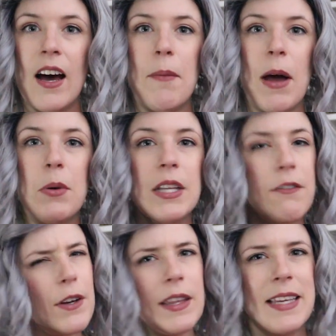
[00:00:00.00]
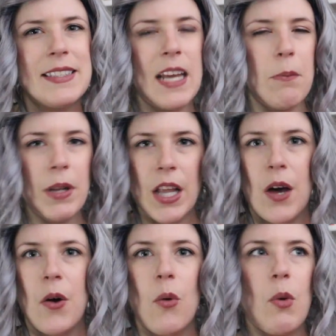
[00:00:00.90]
Um, I will leave her links down
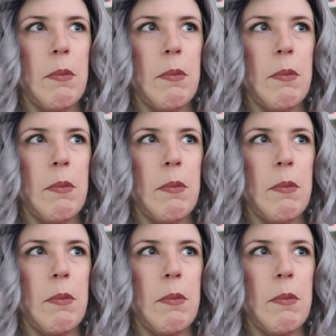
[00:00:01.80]
below.